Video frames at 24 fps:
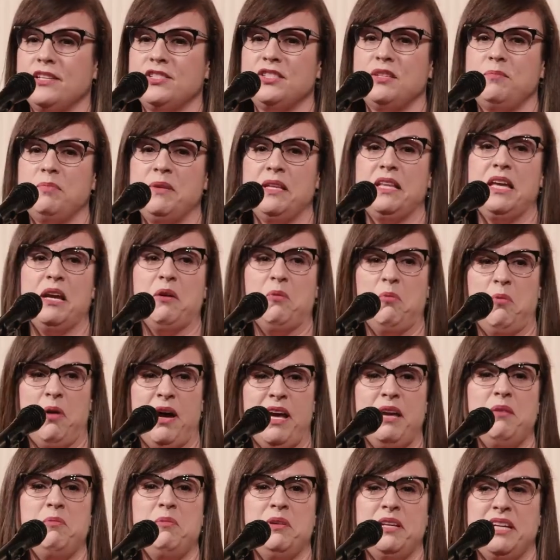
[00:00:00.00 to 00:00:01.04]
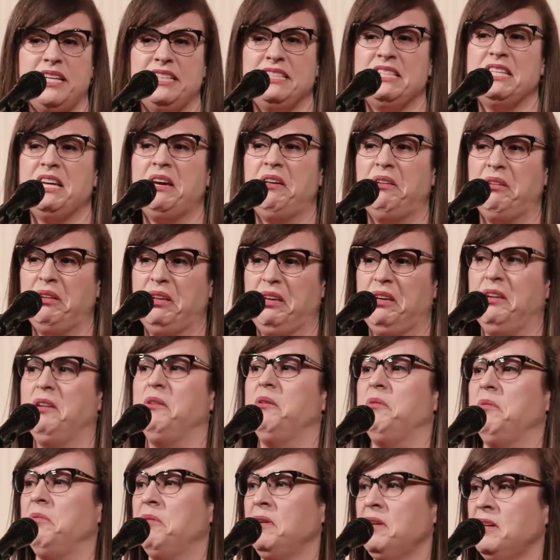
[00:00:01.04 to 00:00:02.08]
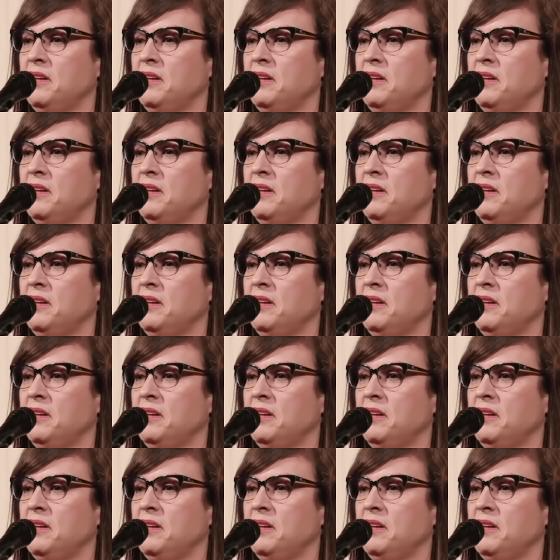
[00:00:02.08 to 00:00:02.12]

she'd be like, "Why would I tell you?